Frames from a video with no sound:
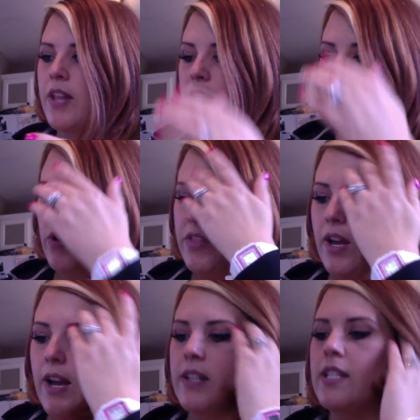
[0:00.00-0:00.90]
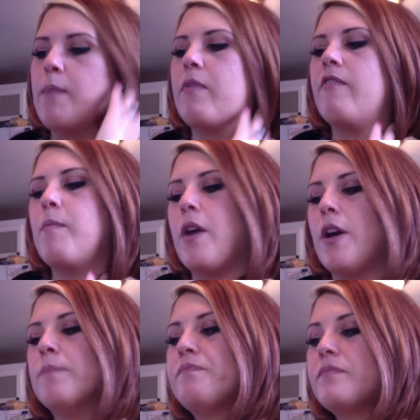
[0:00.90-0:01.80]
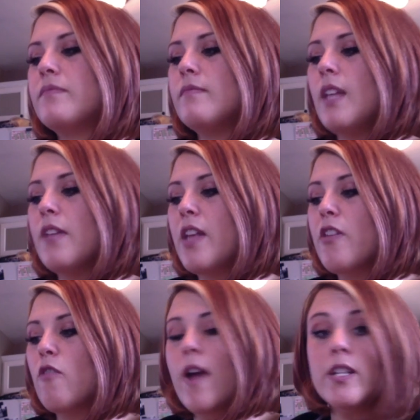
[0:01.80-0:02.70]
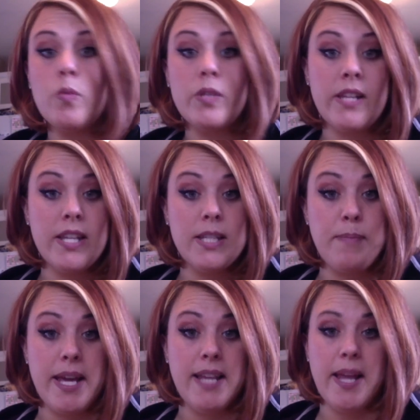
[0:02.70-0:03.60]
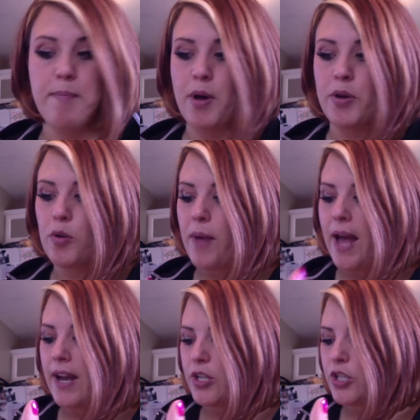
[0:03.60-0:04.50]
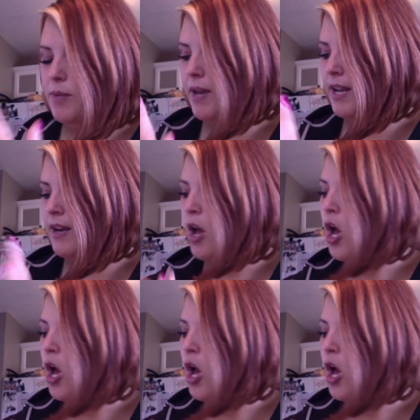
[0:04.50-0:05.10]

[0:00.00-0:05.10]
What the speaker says: that's the only thing I got separate from her. Then the rest was in this big like bundle package she made.